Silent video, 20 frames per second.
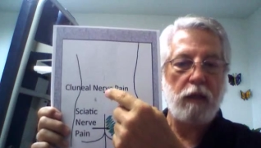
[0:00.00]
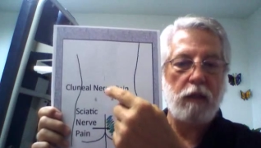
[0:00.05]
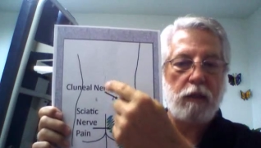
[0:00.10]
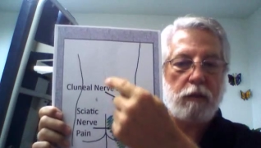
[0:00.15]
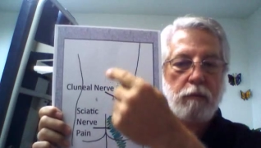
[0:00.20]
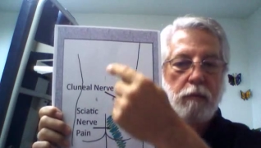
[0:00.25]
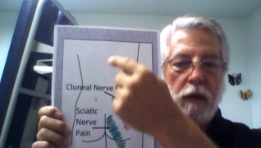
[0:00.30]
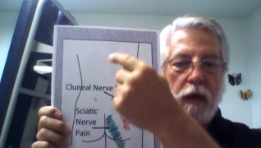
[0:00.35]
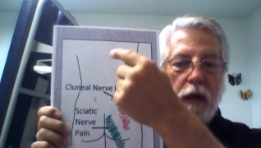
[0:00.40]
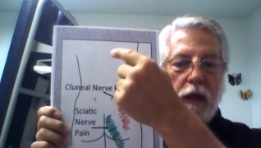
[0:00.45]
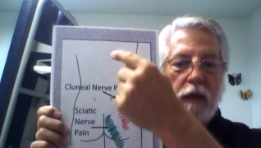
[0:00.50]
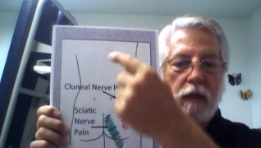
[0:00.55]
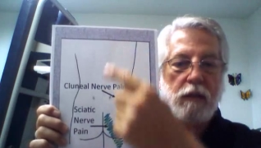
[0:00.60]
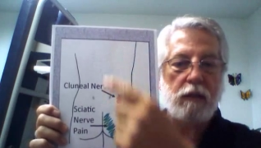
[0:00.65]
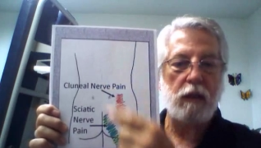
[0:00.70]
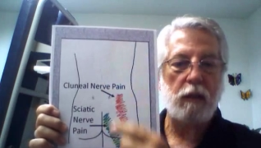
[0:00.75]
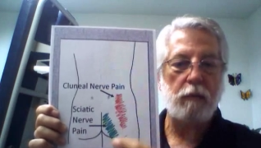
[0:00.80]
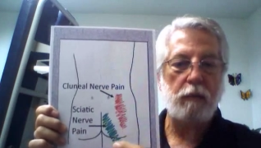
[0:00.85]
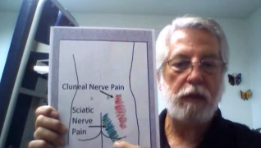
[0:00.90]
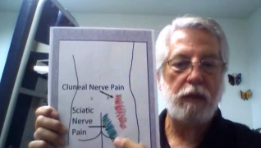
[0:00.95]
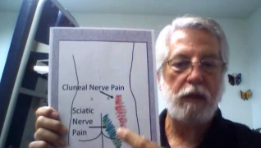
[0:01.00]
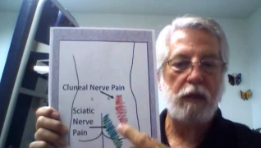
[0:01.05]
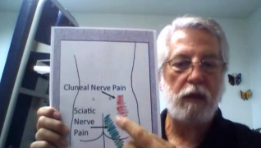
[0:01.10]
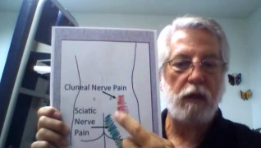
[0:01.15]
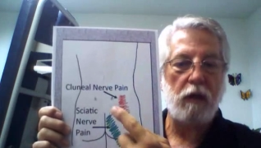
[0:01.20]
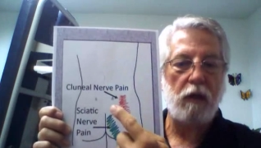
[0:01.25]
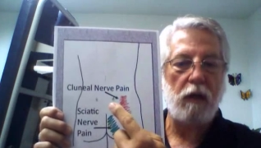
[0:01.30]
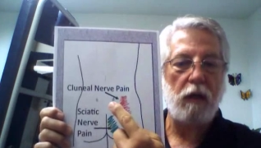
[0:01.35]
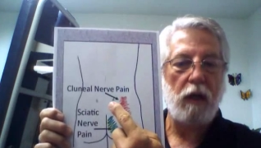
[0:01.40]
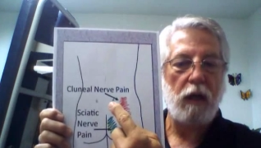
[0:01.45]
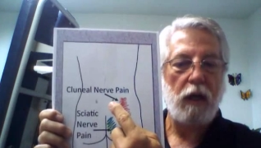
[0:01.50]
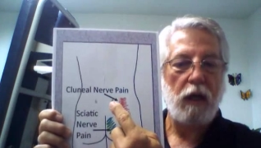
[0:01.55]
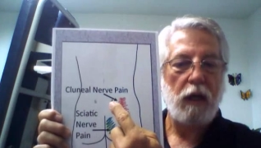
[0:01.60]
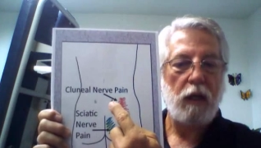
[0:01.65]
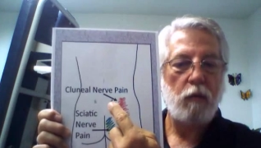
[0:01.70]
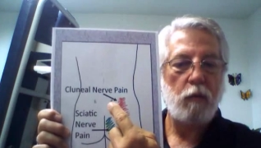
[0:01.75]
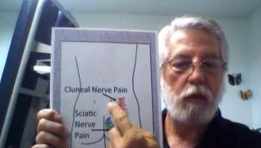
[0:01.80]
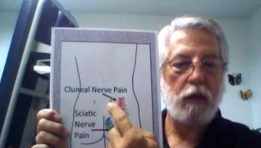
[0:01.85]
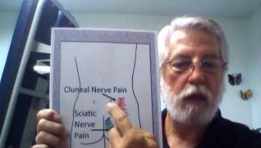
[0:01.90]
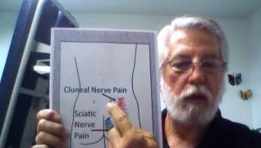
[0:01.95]
The spine is up here.
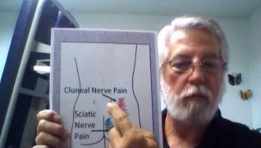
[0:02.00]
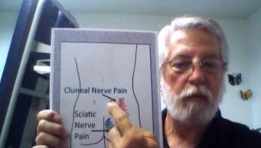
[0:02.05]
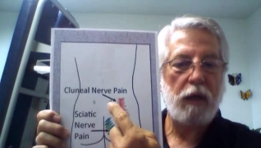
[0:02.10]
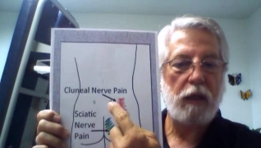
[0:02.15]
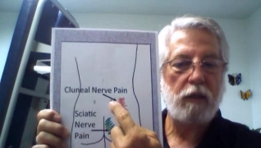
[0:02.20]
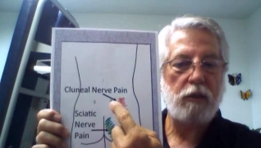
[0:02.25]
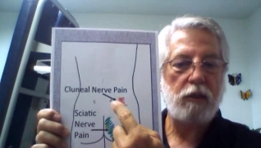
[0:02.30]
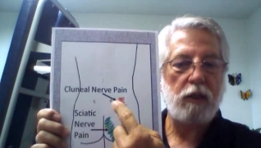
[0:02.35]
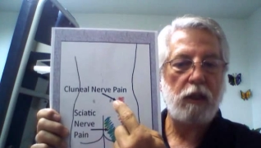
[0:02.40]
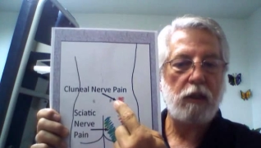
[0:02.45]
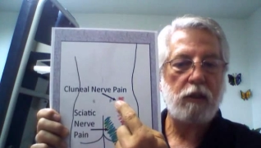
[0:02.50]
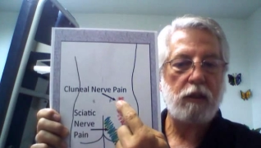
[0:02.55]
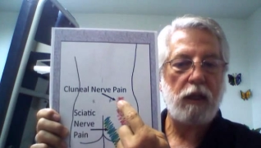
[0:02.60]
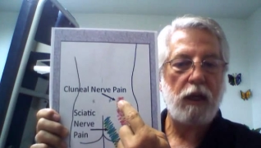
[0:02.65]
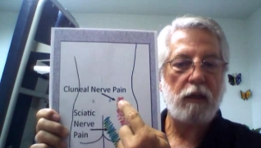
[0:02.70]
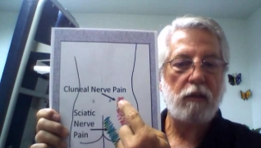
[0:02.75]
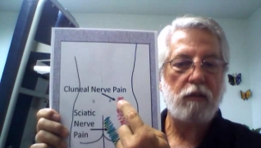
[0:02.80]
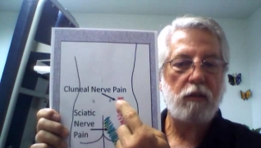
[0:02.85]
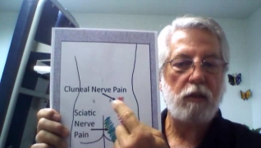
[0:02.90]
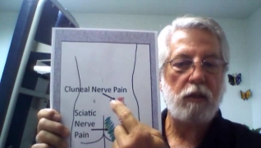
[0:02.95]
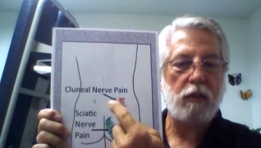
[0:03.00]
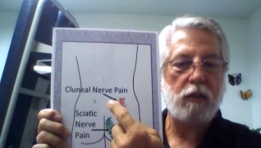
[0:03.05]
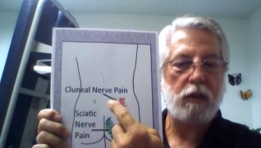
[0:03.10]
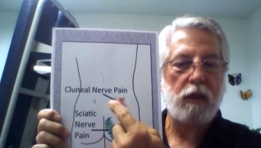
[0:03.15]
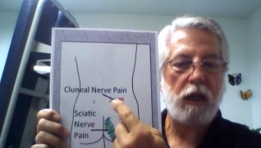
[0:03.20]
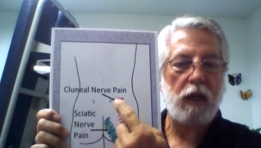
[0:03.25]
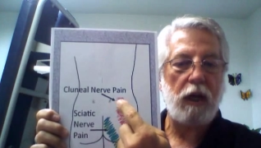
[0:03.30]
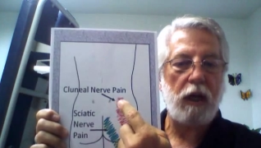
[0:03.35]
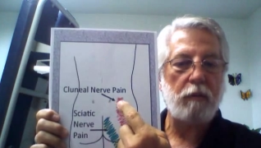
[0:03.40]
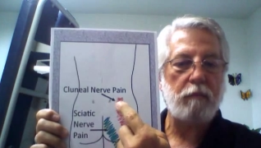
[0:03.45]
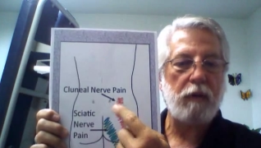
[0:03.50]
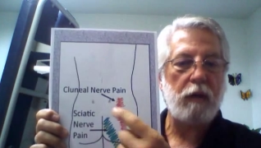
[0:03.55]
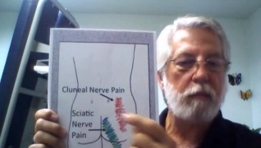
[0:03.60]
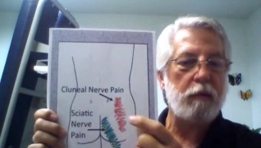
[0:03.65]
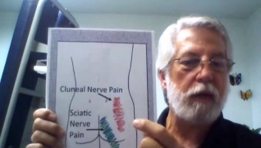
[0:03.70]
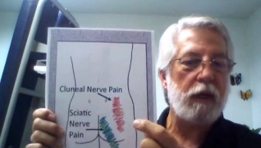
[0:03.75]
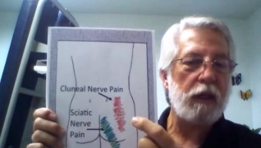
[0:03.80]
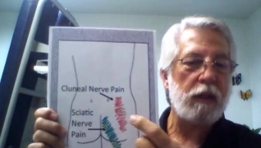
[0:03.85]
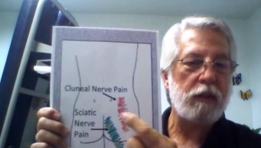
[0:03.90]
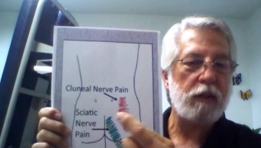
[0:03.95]
And we come out just out to the side,
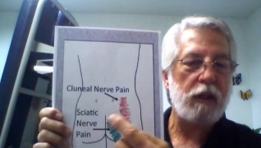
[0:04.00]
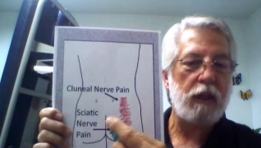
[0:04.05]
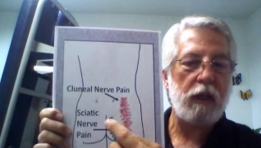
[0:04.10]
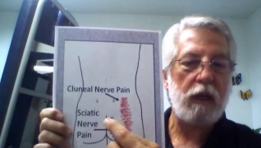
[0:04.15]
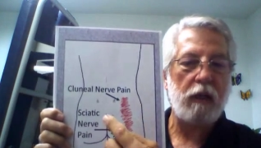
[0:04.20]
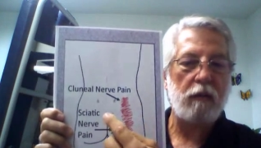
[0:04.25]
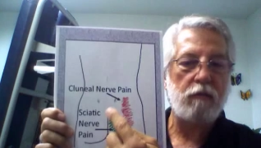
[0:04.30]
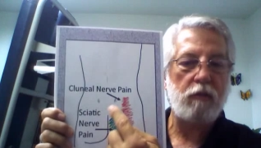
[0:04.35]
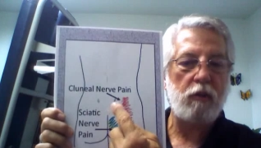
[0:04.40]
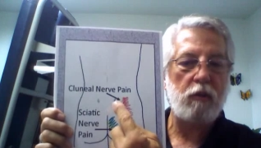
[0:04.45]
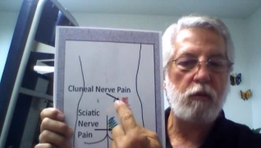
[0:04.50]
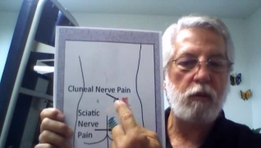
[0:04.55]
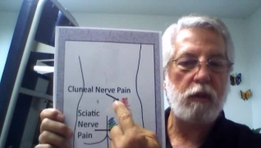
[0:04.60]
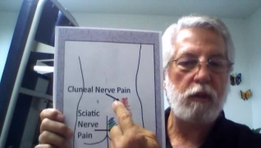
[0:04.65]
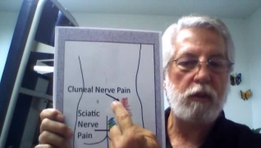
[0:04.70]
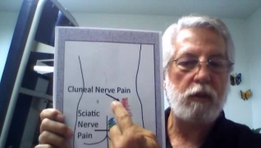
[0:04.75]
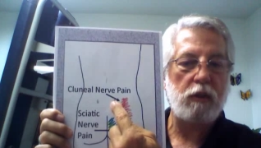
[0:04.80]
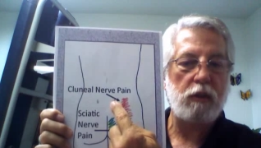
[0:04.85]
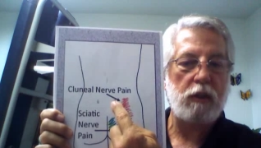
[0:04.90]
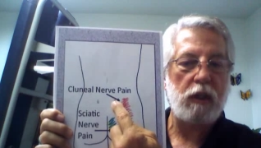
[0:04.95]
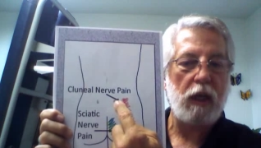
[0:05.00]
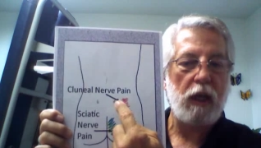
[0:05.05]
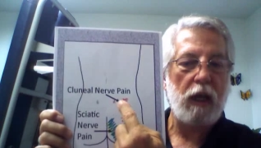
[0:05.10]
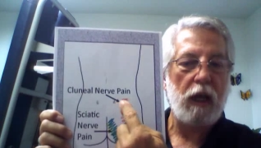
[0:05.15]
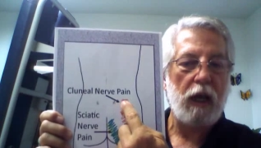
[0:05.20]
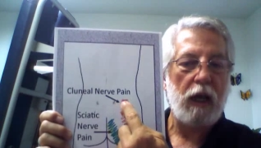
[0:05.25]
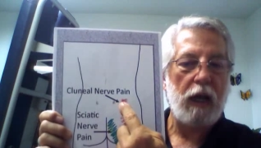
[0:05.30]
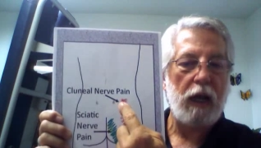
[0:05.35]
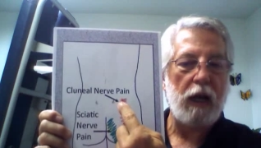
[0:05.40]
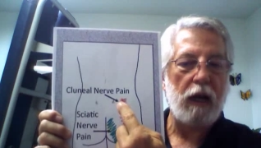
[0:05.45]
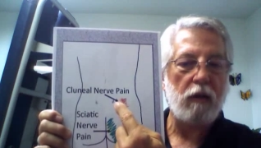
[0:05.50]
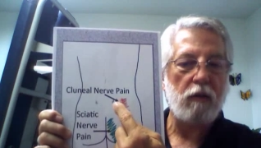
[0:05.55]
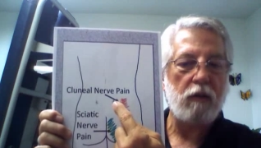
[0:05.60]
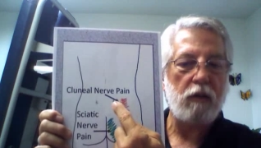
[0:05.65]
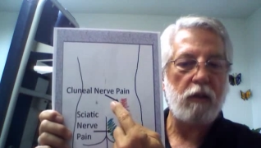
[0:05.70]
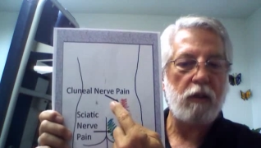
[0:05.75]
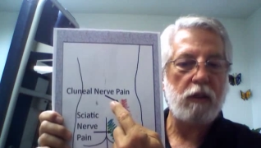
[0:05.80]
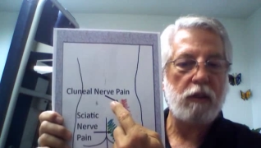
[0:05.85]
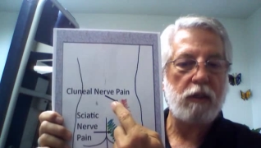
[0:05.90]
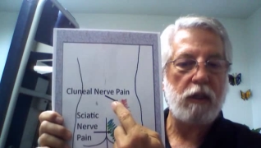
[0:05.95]
maybe an inch and a half, two inches out
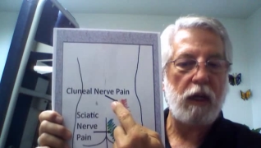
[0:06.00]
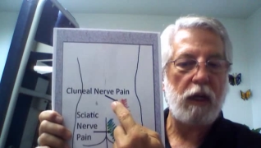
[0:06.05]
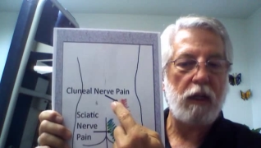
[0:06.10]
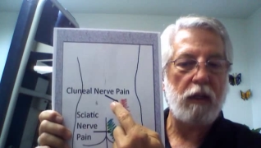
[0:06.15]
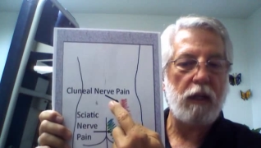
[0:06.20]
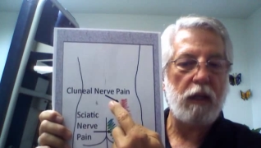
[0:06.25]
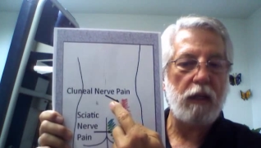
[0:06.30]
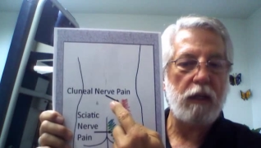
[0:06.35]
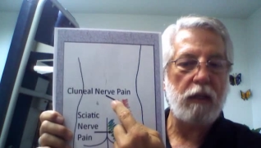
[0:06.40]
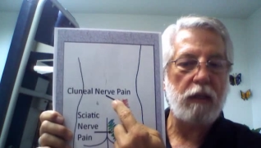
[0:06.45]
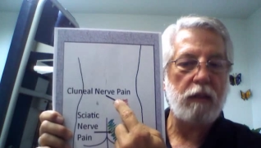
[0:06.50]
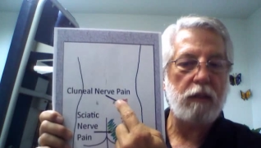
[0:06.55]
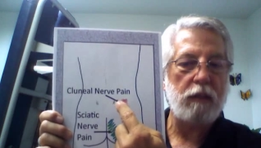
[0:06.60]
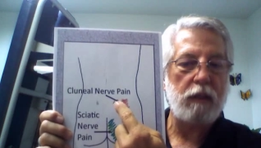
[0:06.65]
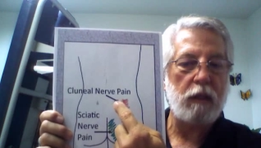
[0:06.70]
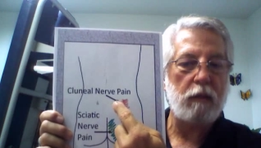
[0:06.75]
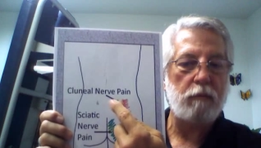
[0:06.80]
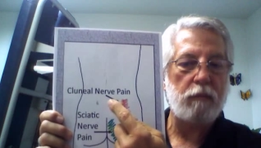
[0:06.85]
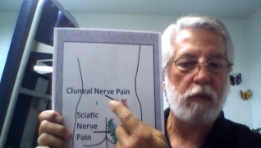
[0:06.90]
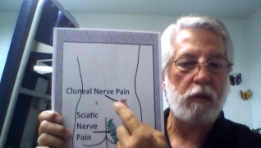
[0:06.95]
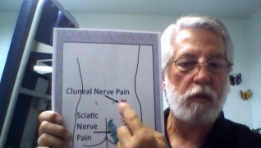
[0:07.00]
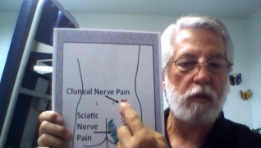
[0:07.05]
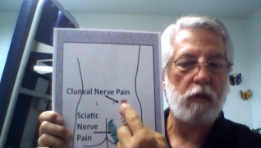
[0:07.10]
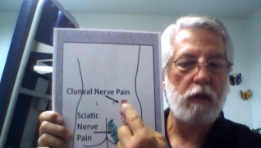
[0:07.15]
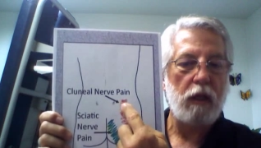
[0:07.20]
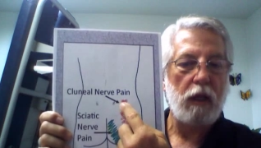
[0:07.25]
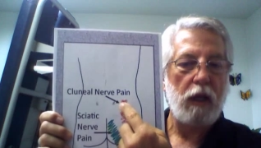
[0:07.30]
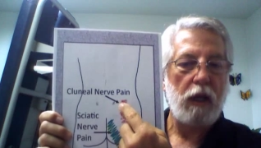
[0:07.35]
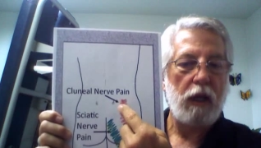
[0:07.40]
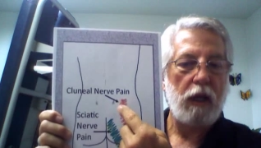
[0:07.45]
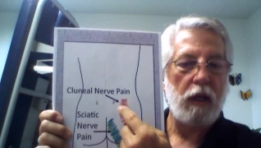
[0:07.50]
to the side of that little dimple.